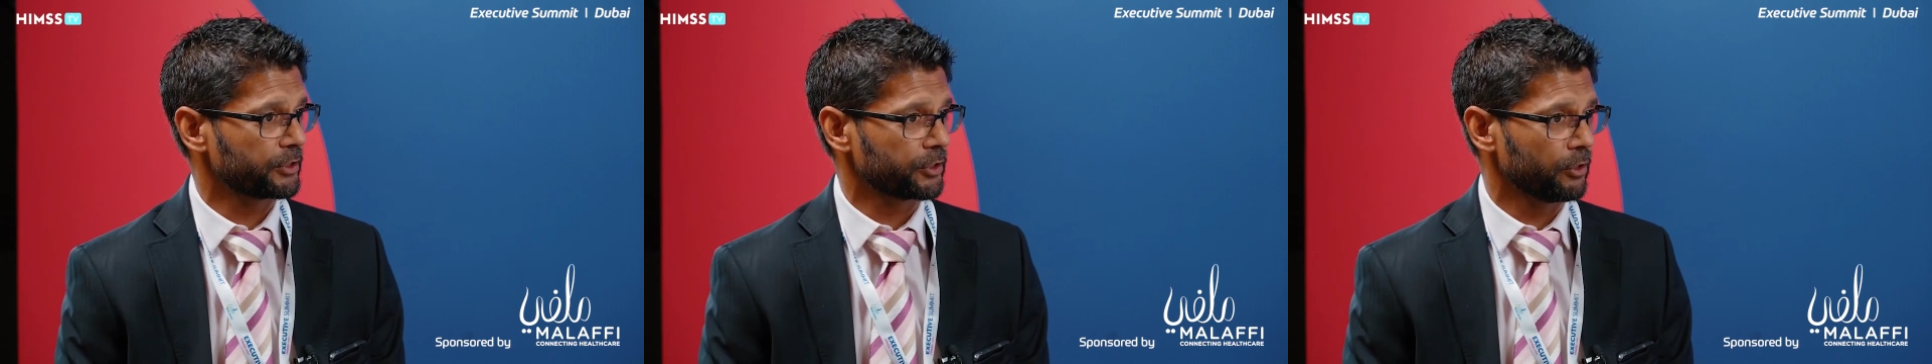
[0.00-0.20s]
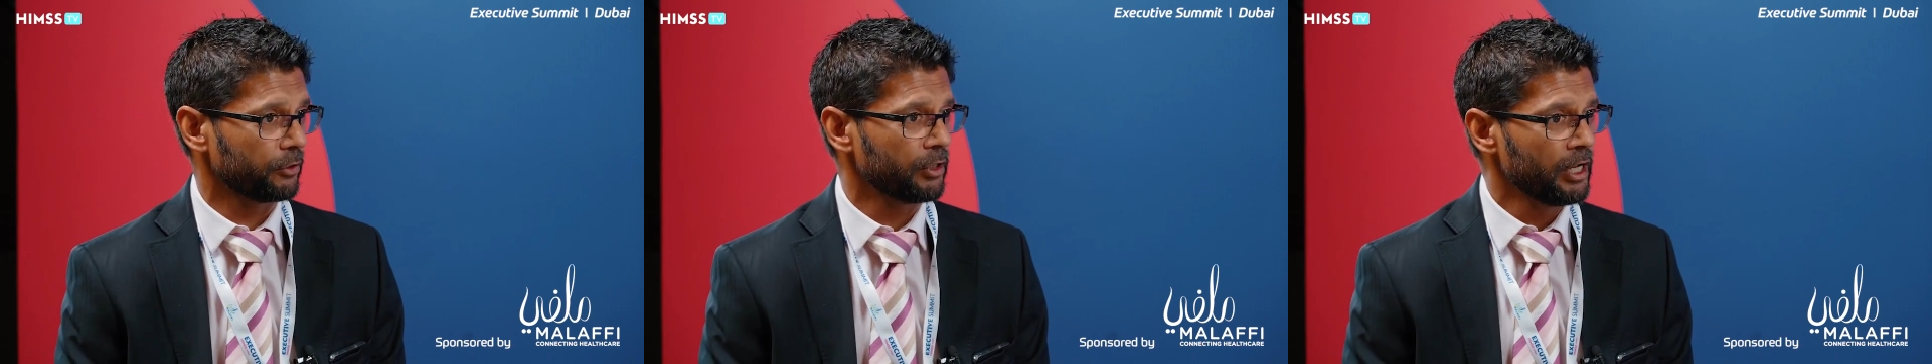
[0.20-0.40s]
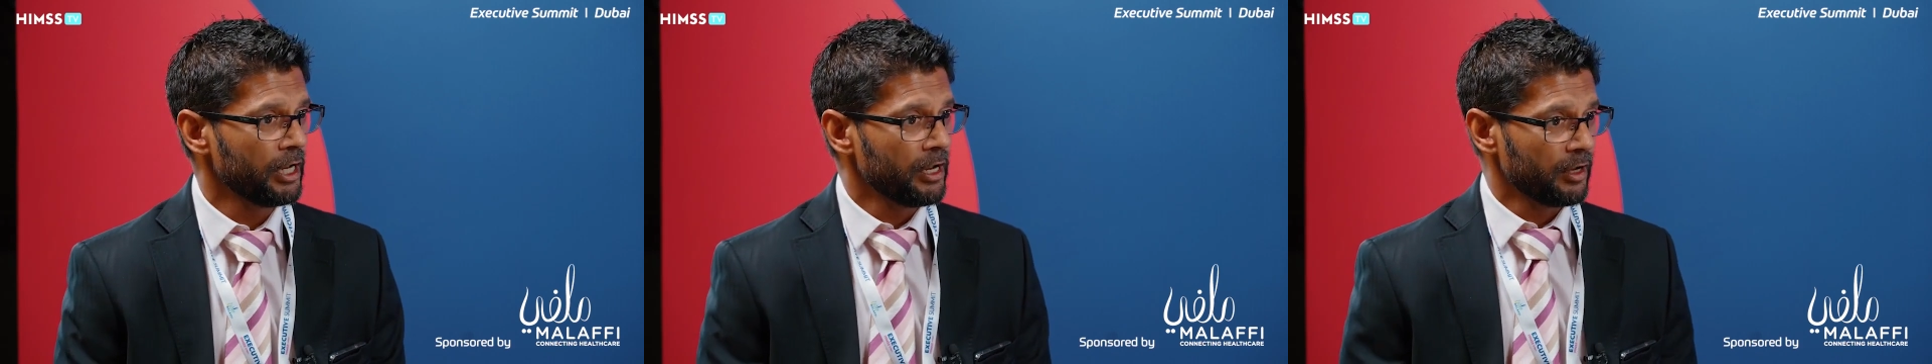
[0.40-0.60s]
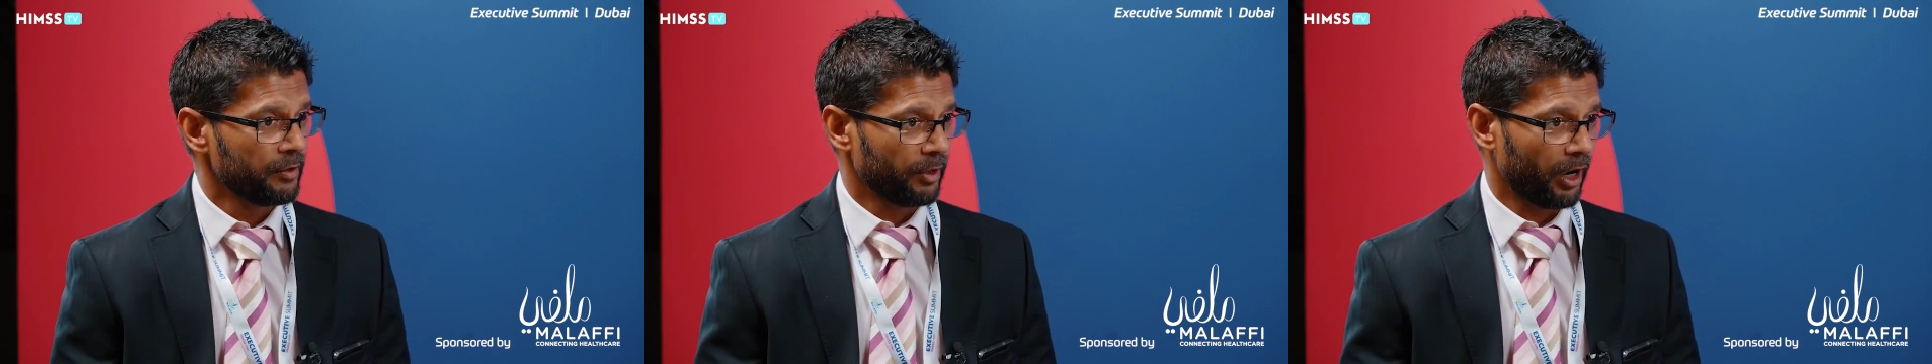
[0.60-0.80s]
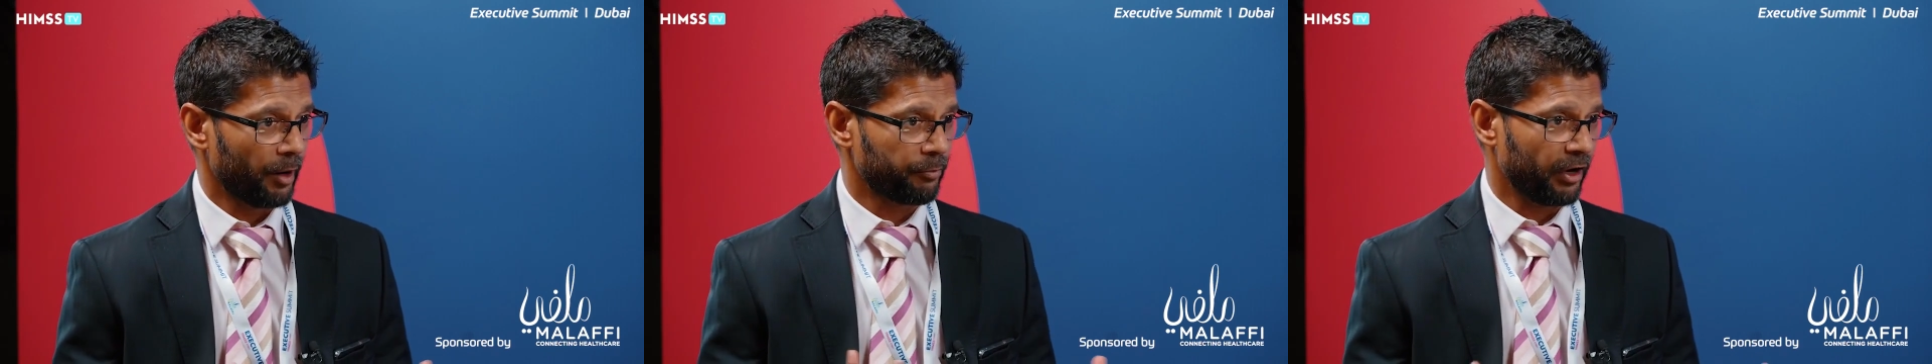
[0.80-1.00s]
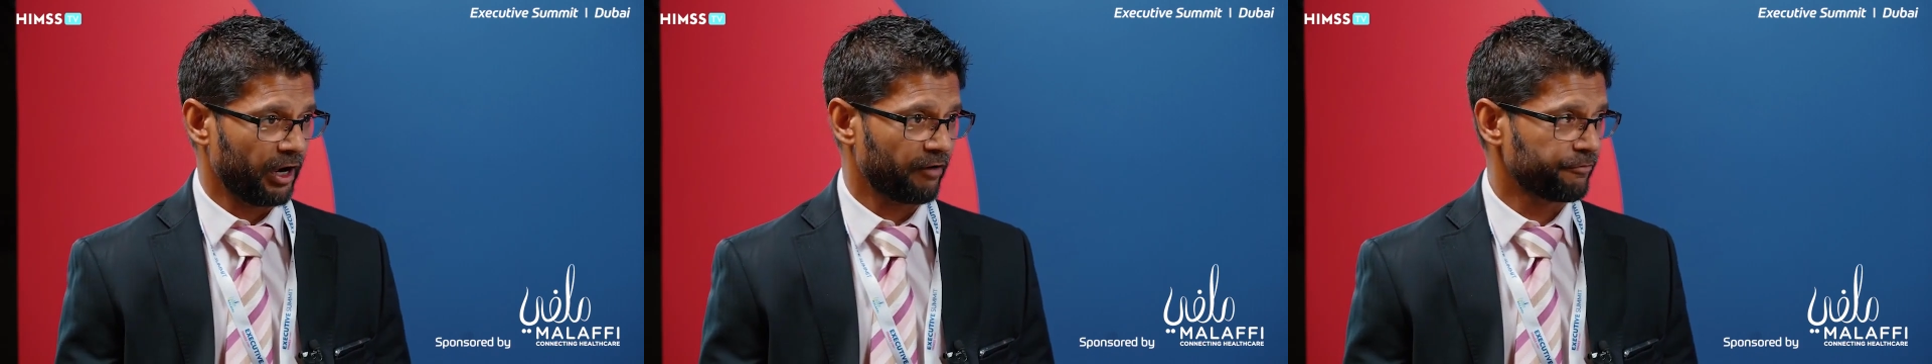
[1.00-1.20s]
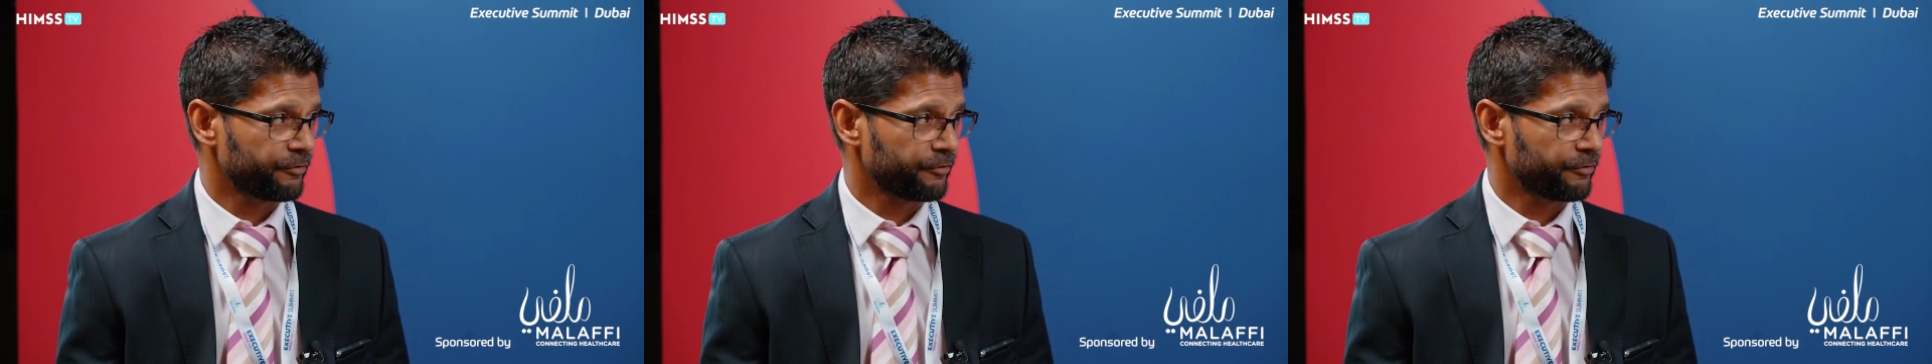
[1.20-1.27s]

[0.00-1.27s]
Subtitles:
So our